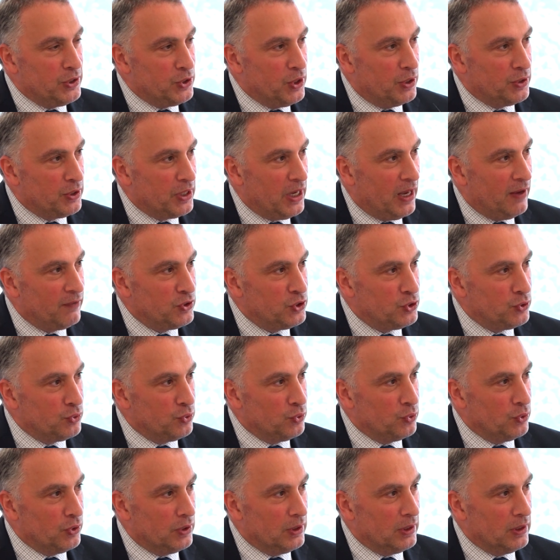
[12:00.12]
don't have to
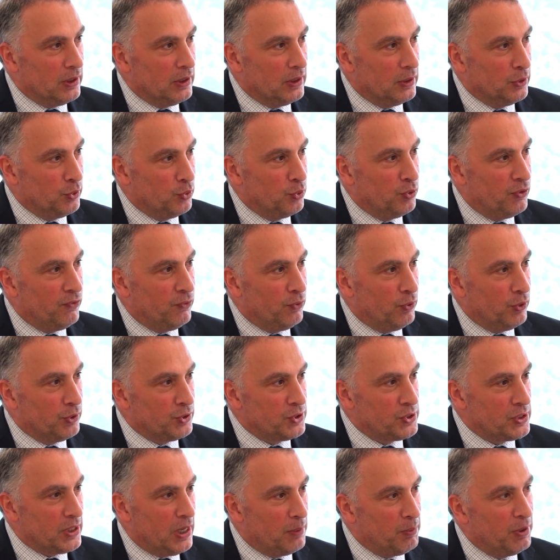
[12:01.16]
look for
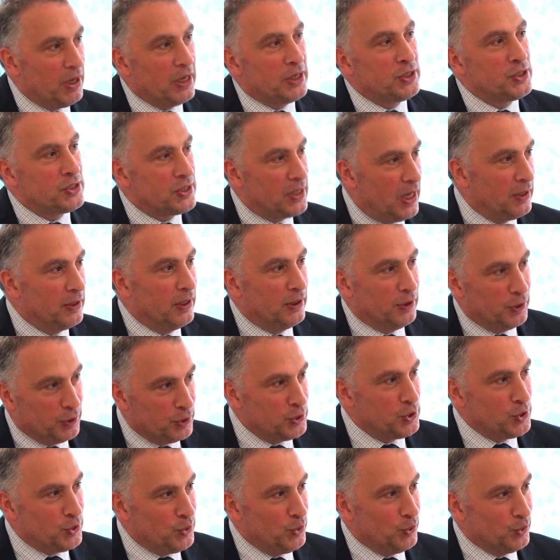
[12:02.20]
some external
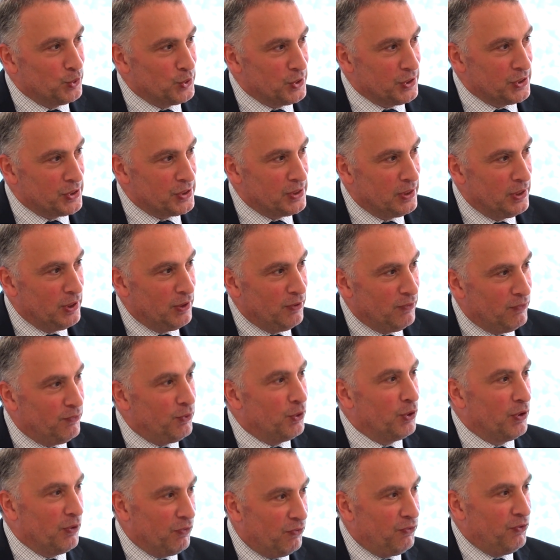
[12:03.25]
excuses
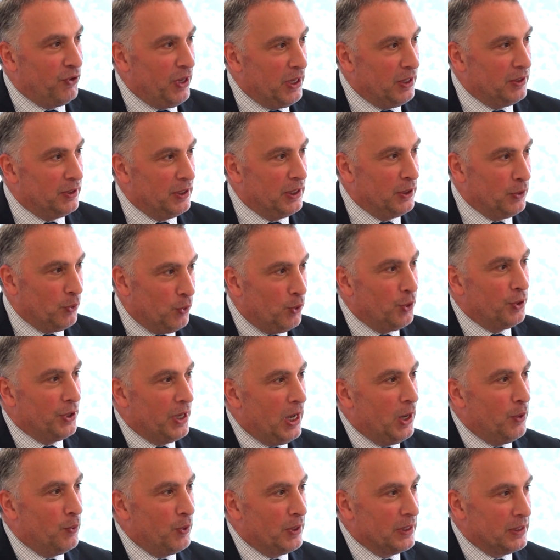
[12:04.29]
for a failure on
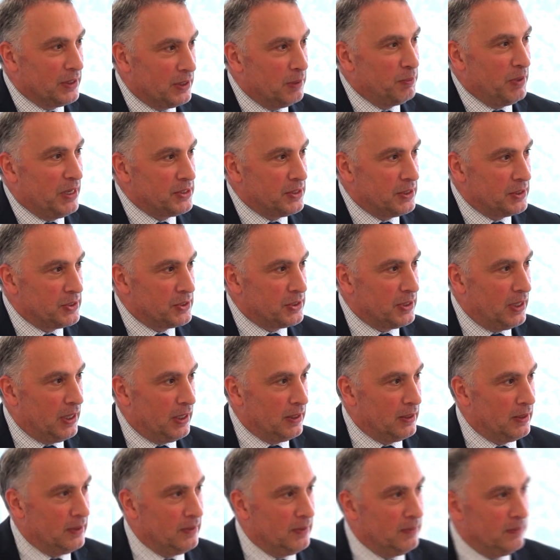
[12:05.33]
our domestic side.